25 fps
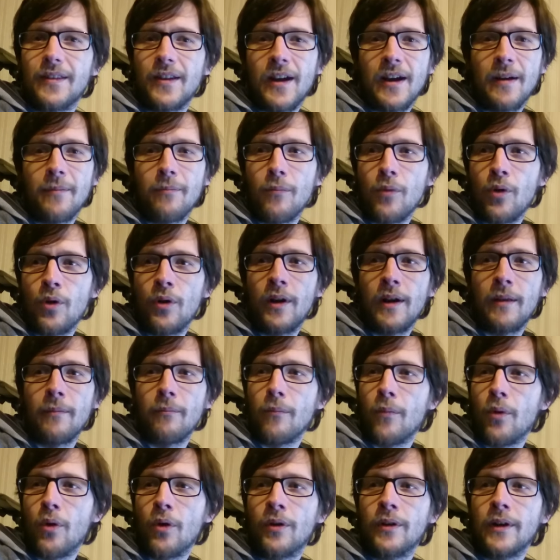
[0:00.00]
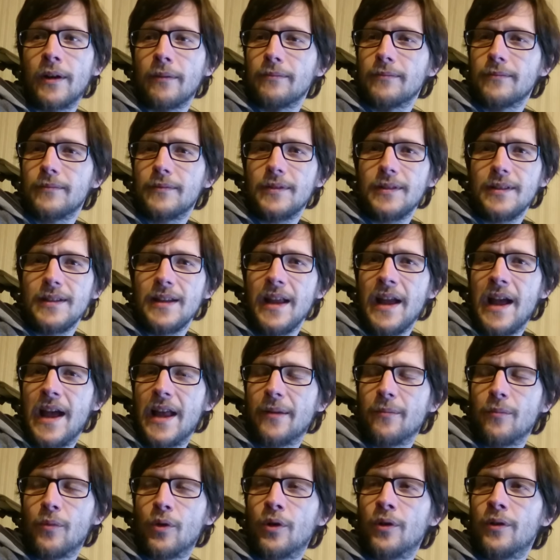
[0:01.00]
and there are more and more
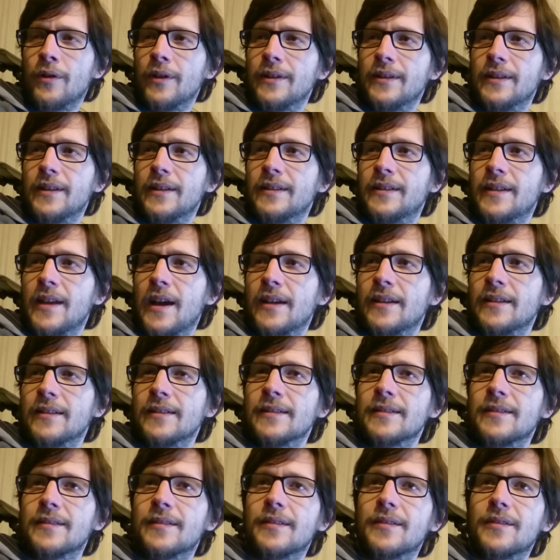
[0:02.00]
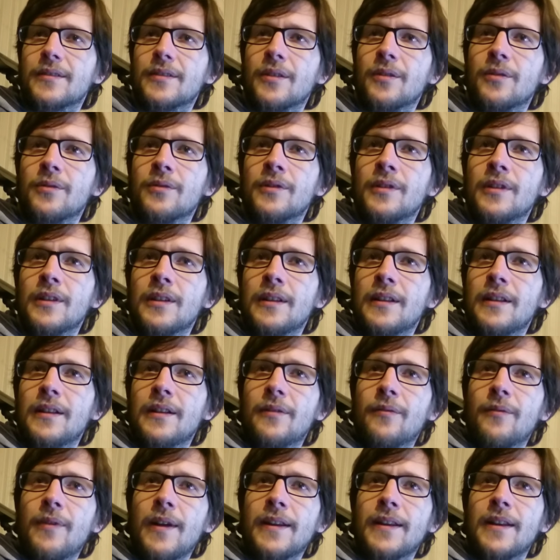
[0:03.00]
and more indie titles.
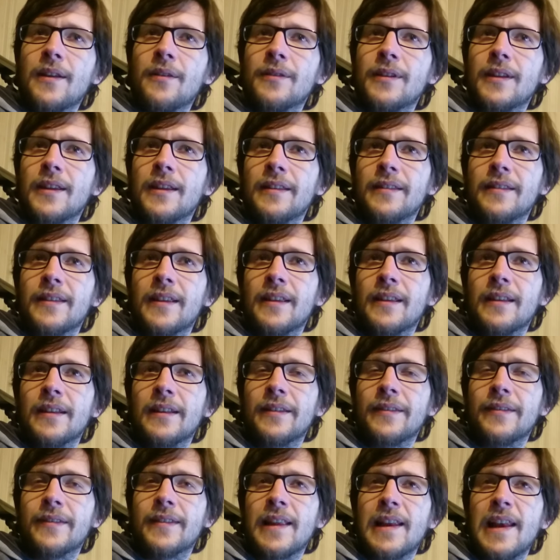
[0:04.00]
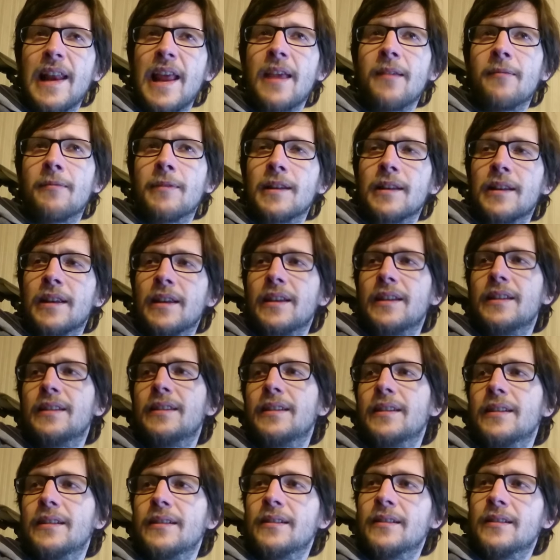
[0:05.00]
So, right now the, the, the
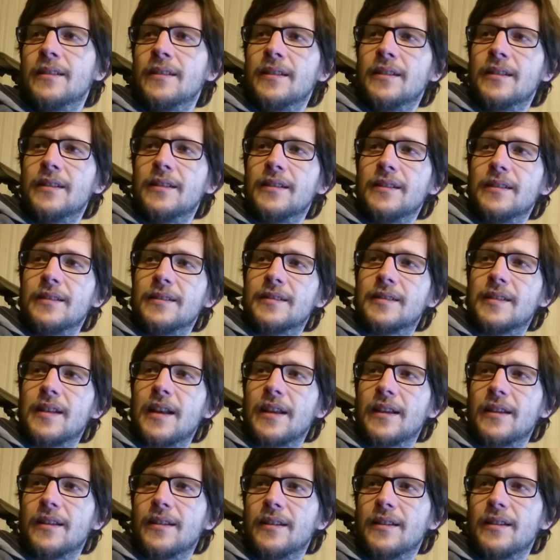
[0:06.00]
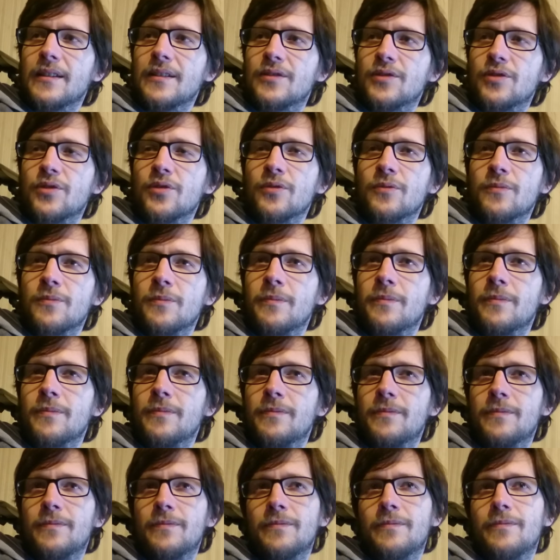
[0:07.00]
label indie is like it
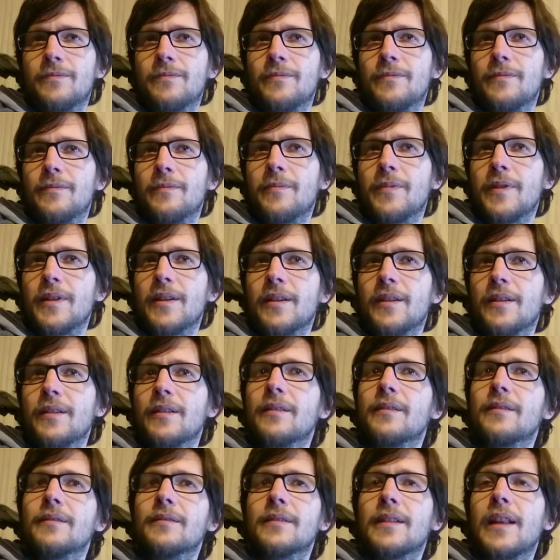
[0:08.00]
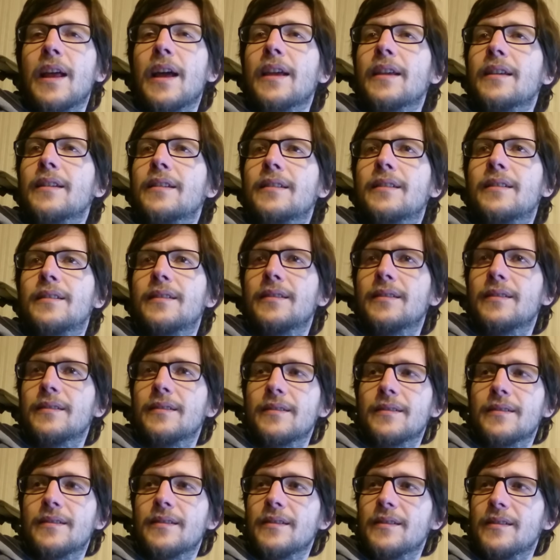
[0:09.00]
should be
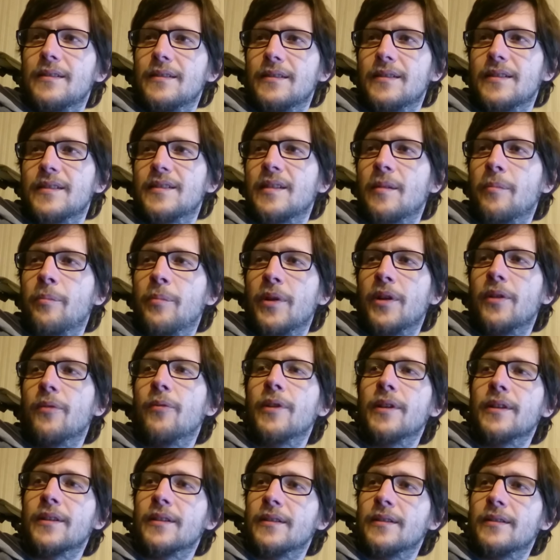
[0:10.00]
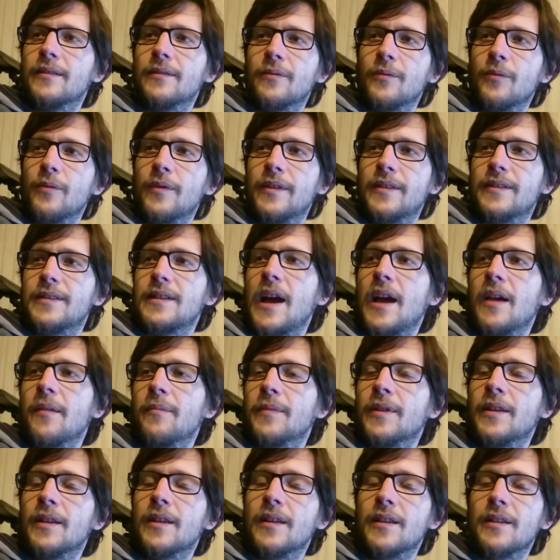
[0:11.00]
like disappearing
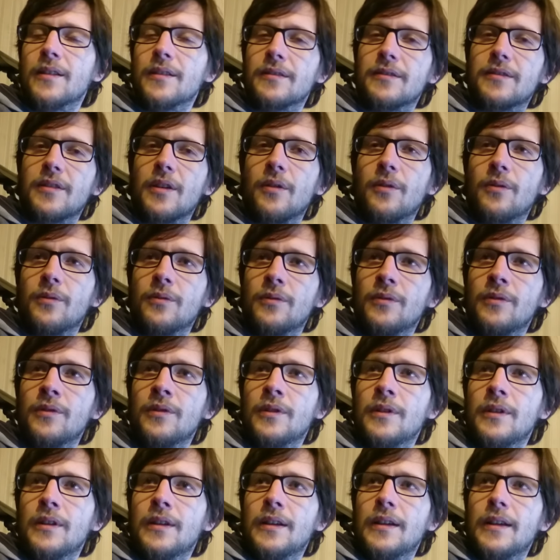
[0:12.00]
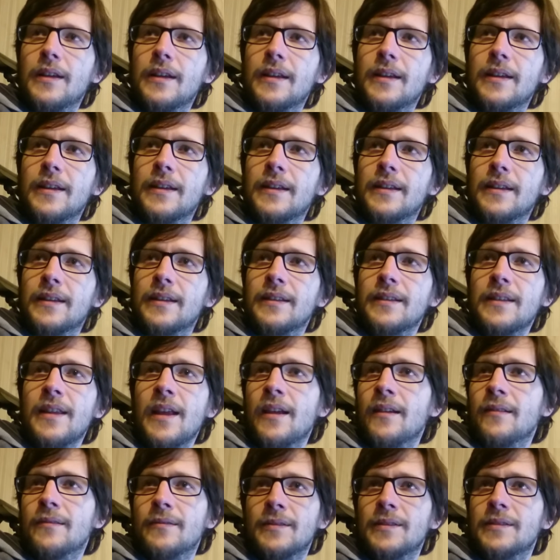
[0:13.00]
with time. So, uh,
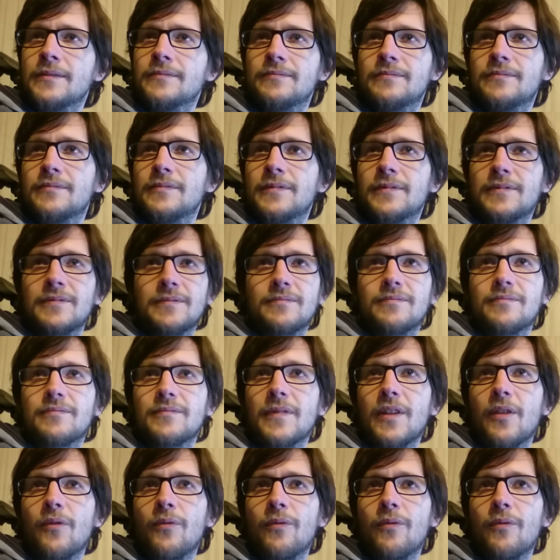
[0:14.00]
yeah, we,